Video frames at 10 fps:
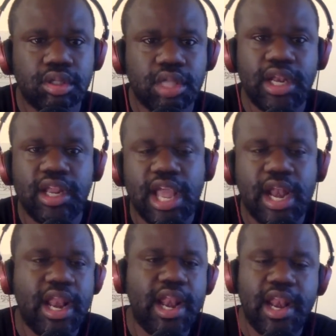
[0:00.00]
And, and
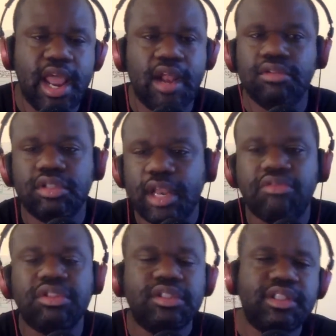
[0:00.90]
they, they, they don't they
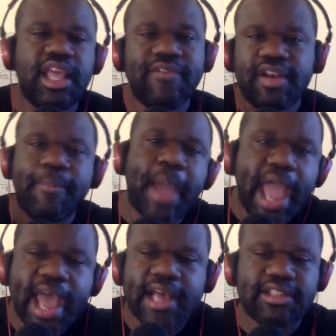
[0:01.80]
don't live in the
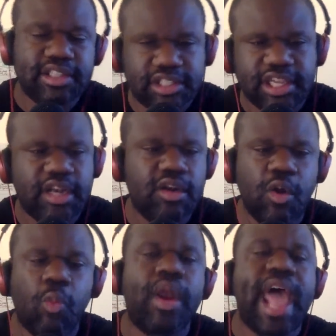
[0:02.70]
past and shit
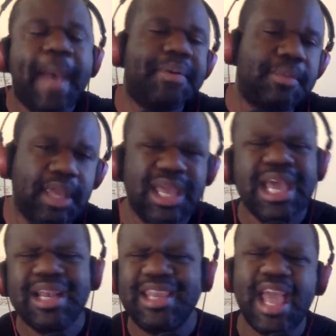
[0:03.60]
what happened to me
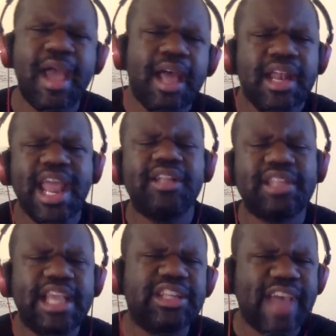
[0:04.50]
yeah now
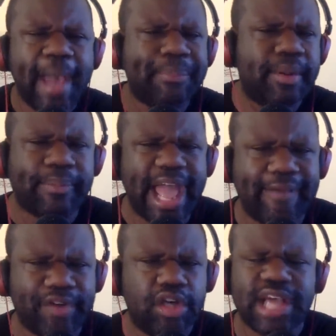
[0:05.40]
things have happened to
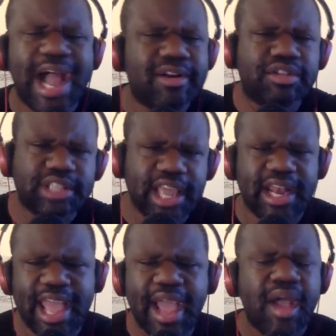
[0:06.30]
black folks i
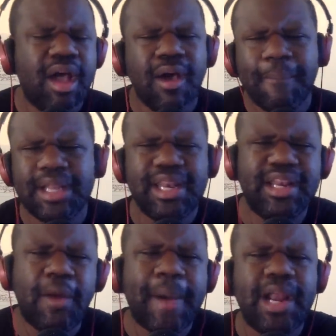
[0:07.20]
understand that but
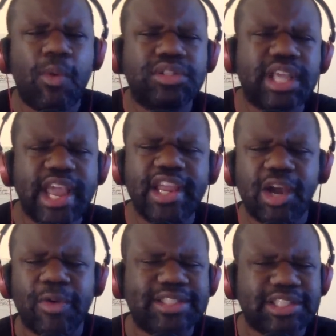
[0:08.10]
nobody wants to hear
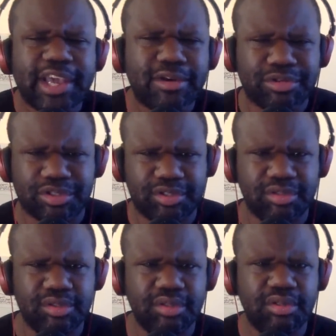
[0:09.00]
your excuse
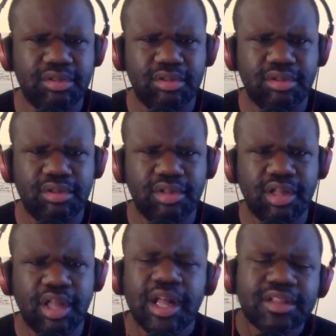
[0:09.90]

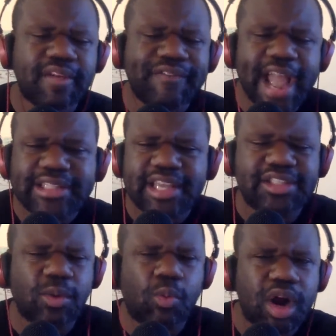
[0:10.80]
the fact
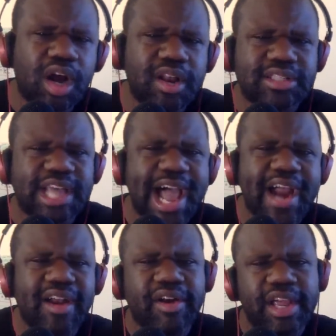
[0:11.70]
is, the world is
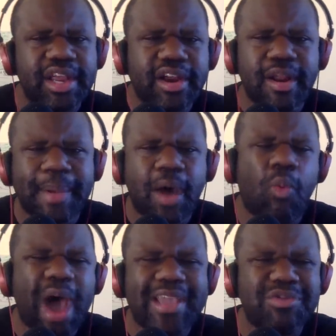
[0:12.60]
tired of hearing
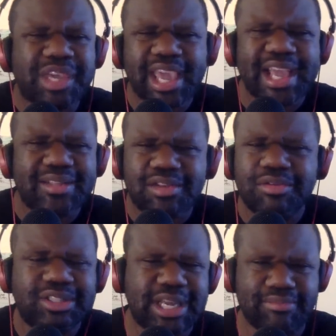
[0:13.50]
about why you can't
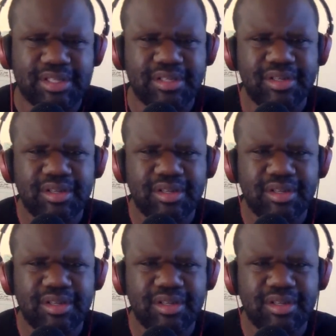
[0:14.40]
do something.